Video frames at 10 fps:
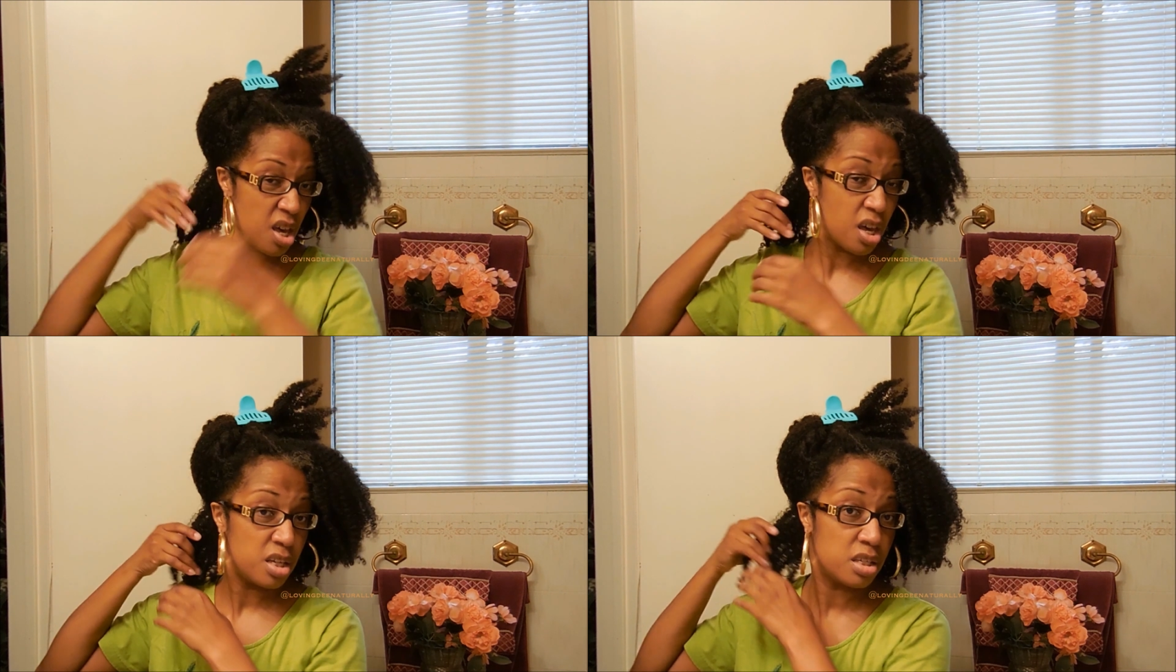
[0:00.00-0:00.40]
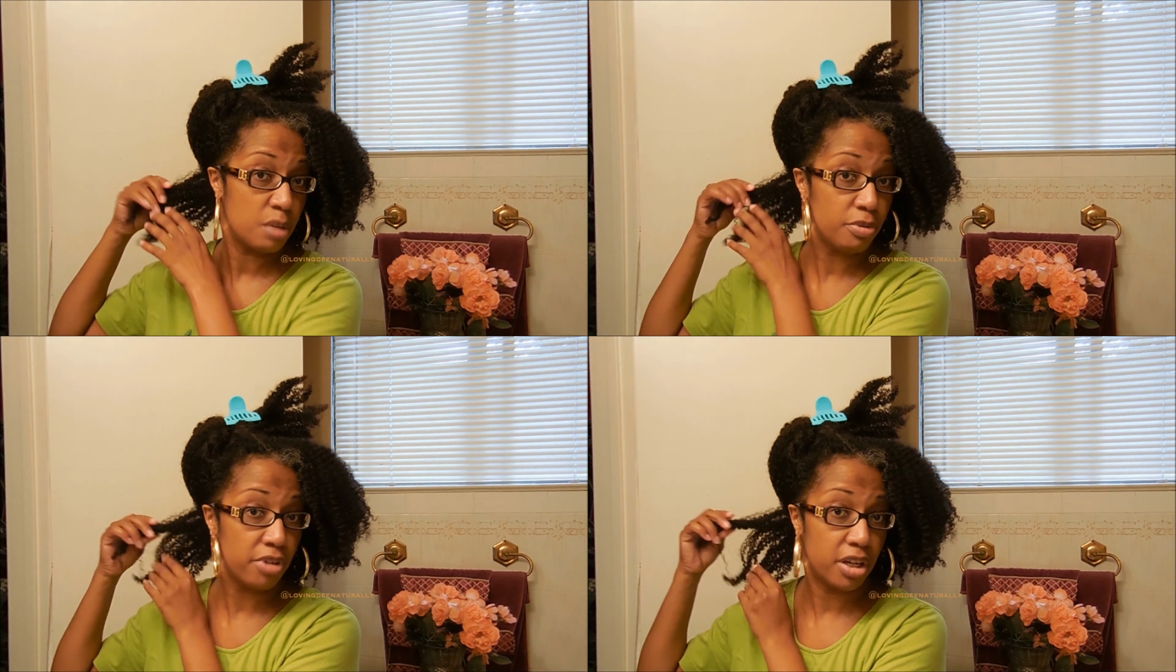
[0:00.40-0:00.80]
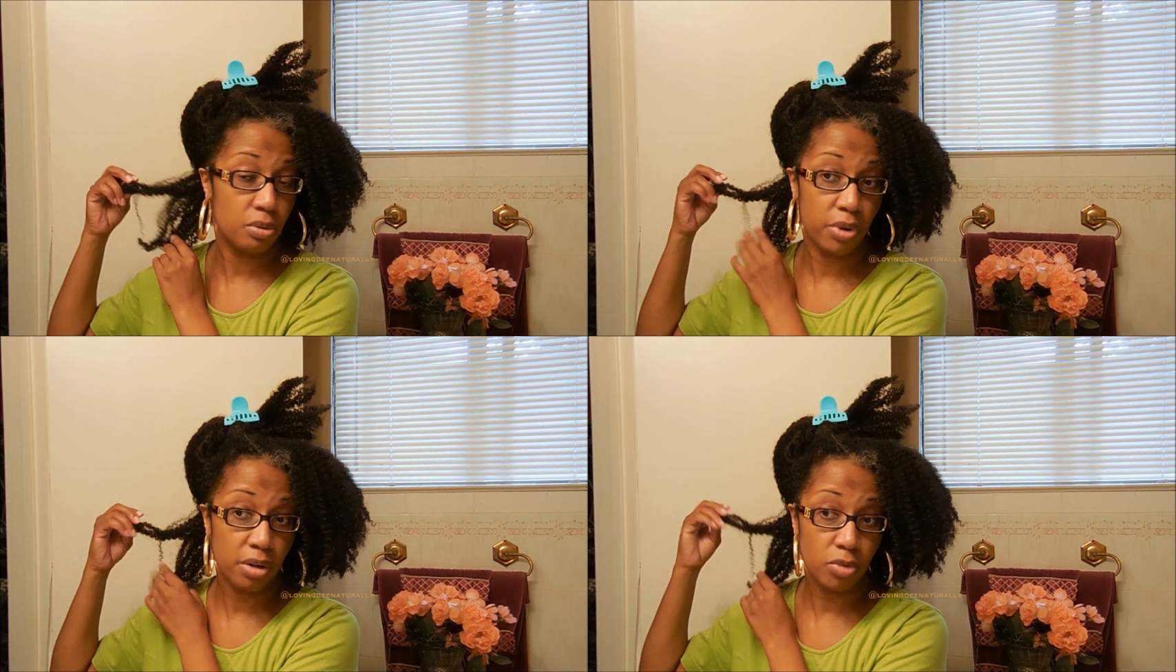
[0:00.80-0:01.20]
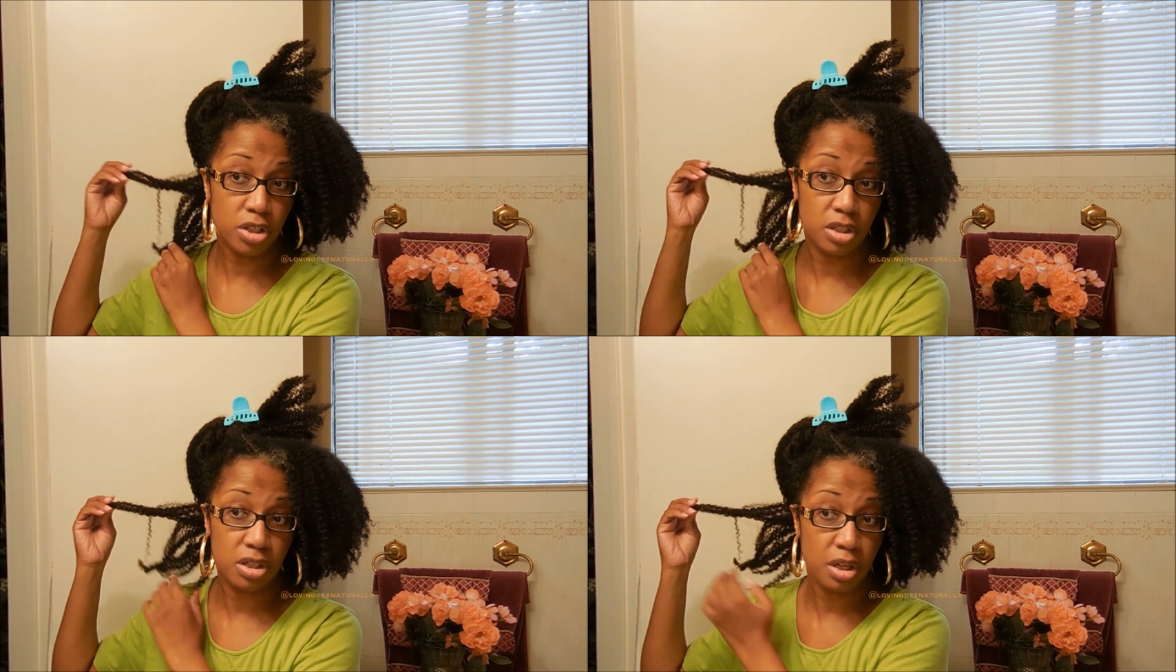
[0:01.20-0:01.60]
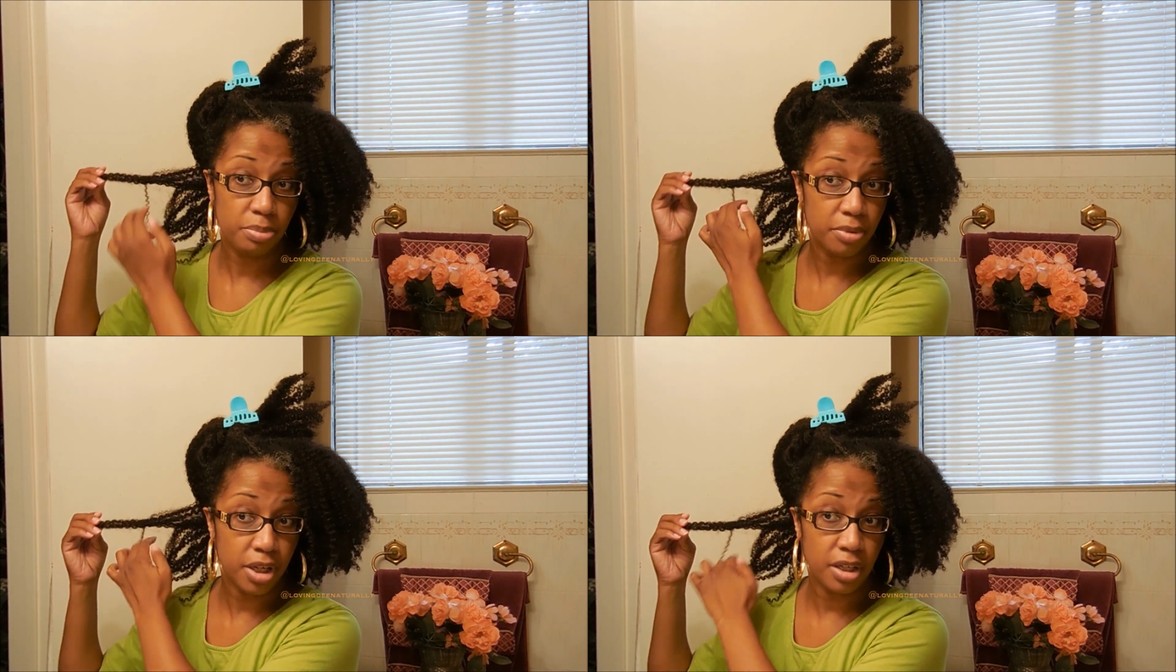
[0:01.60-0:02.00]
Separate it where it wants to
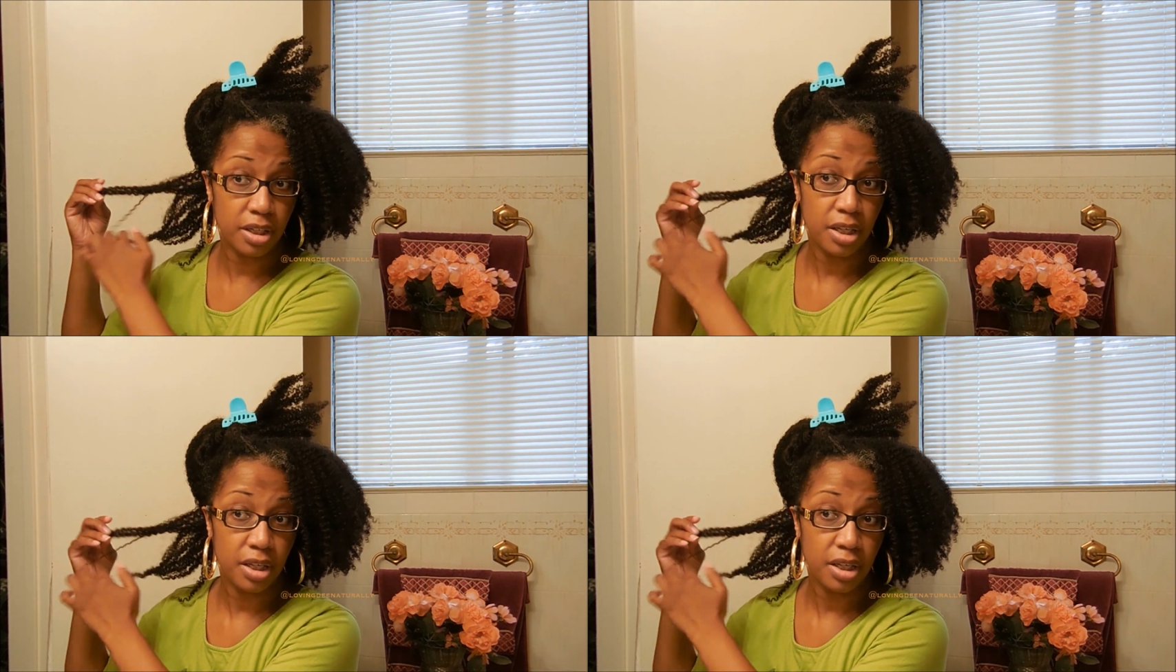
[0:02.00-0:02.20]
separate.